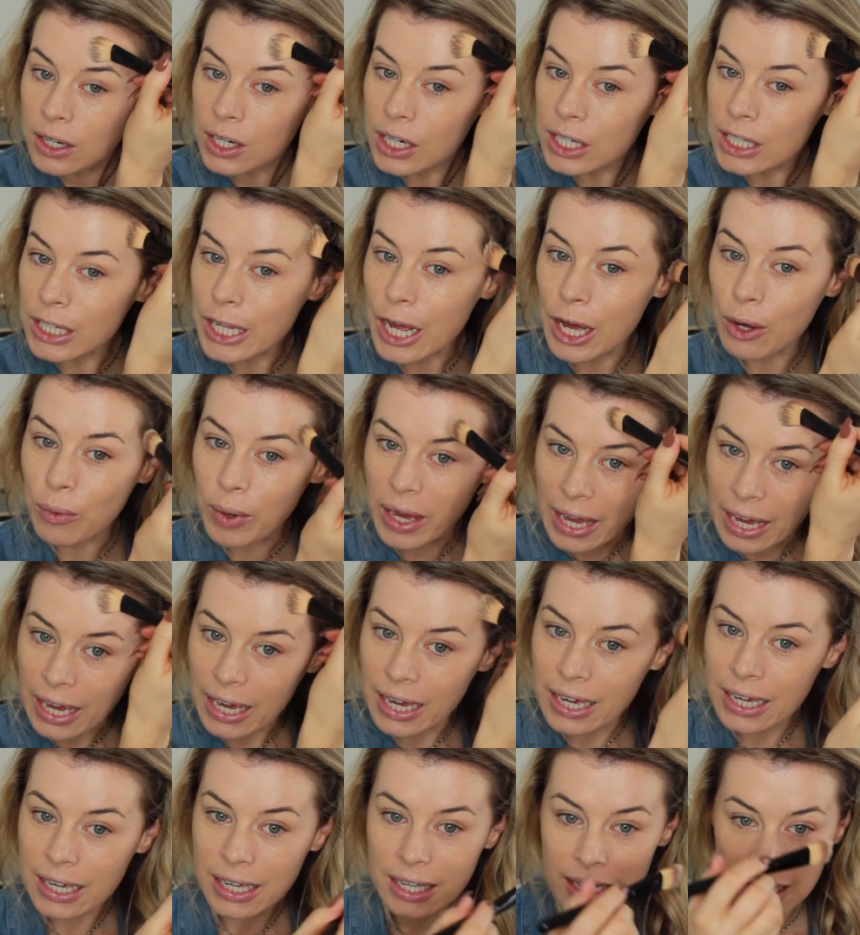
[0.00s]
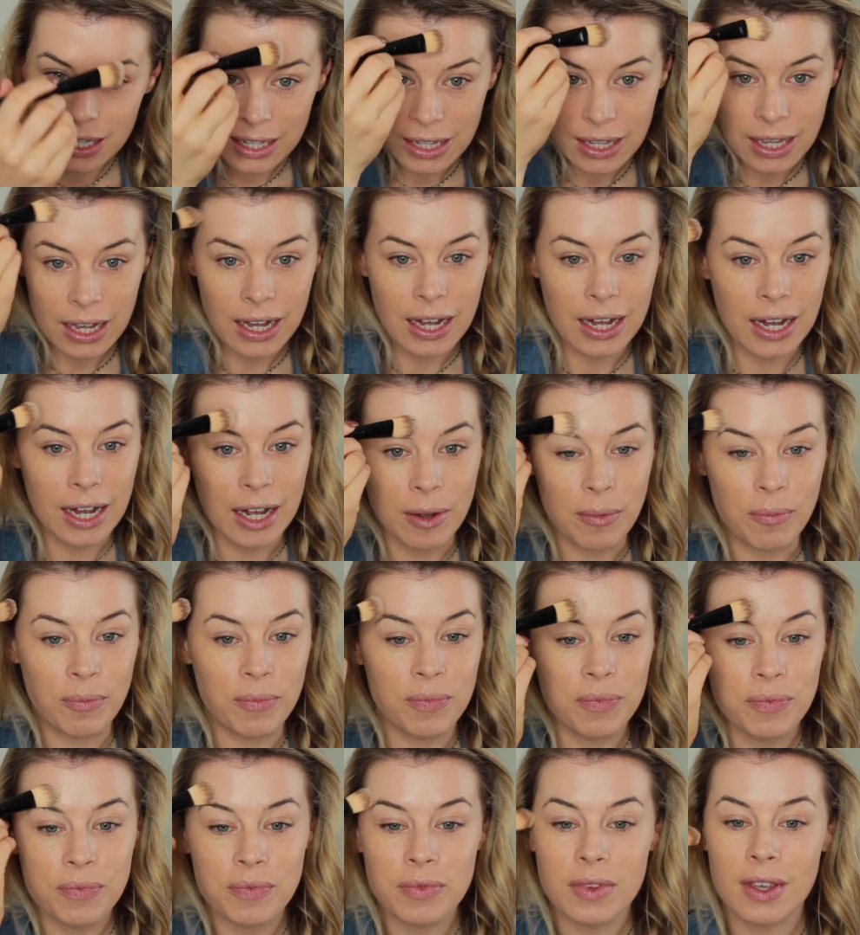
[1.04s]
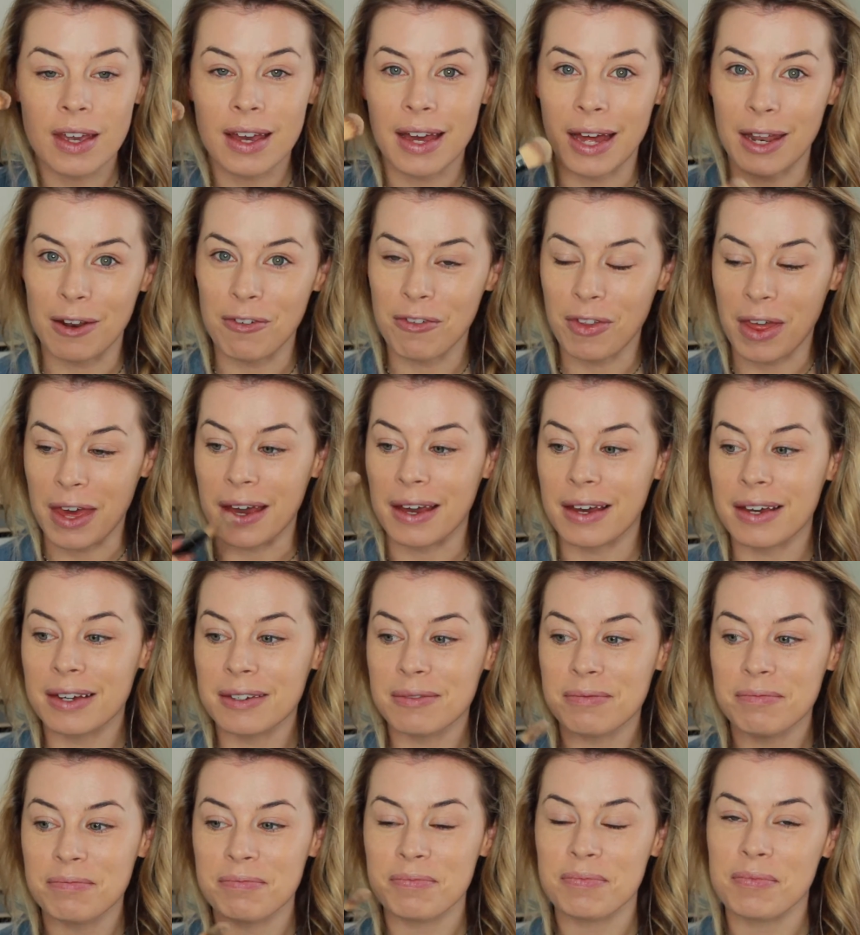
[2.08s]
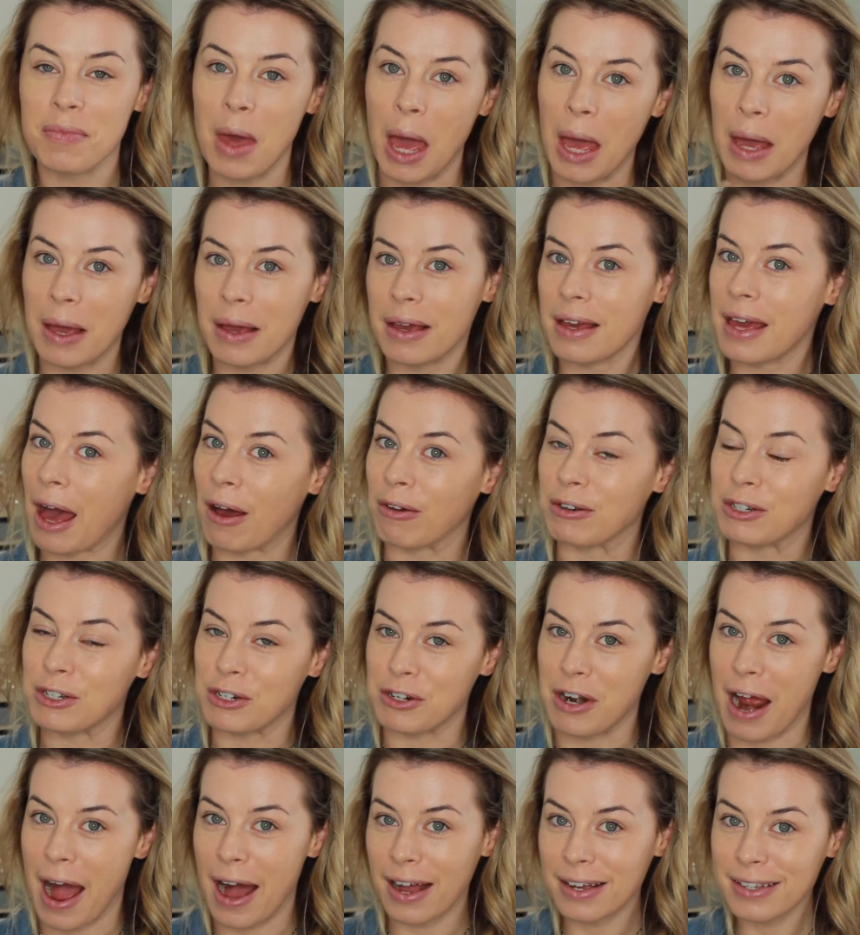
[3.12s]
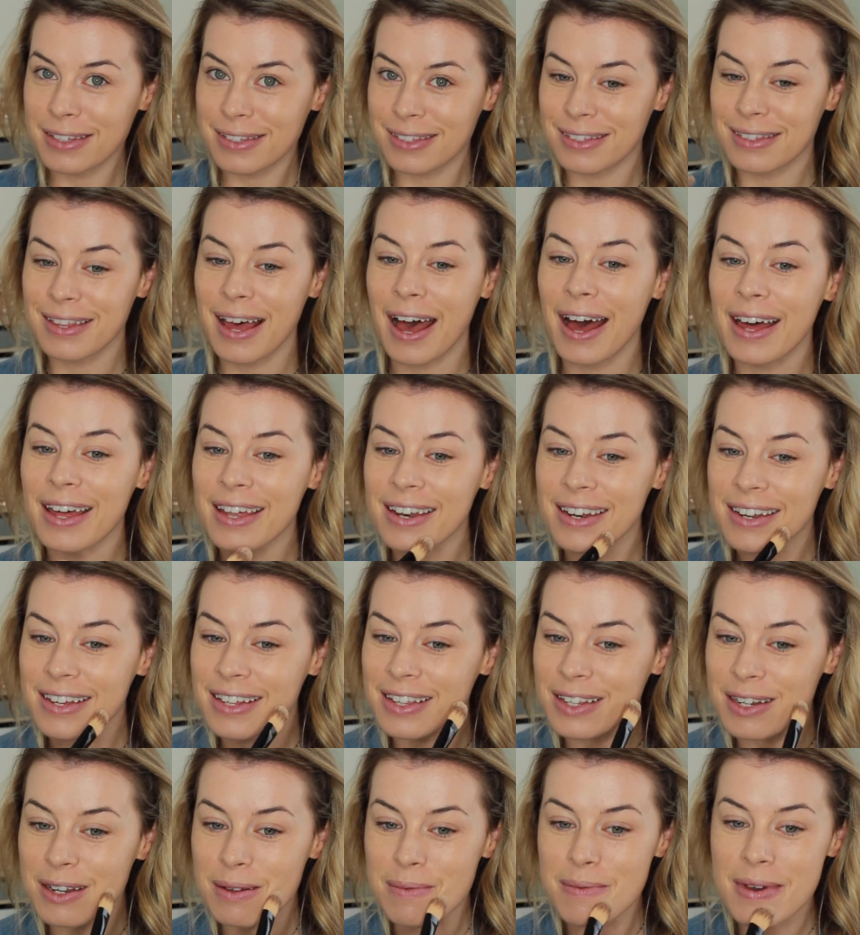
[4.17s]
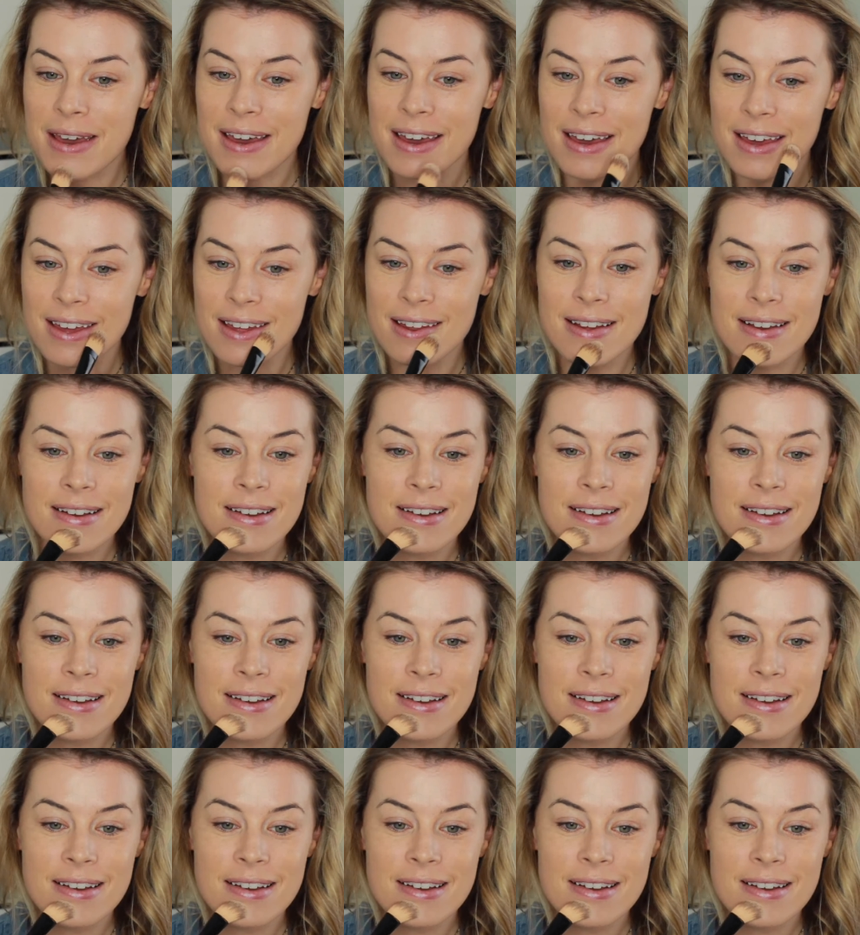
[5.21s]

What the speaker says: glowy, kind of like counteracts that a little bit.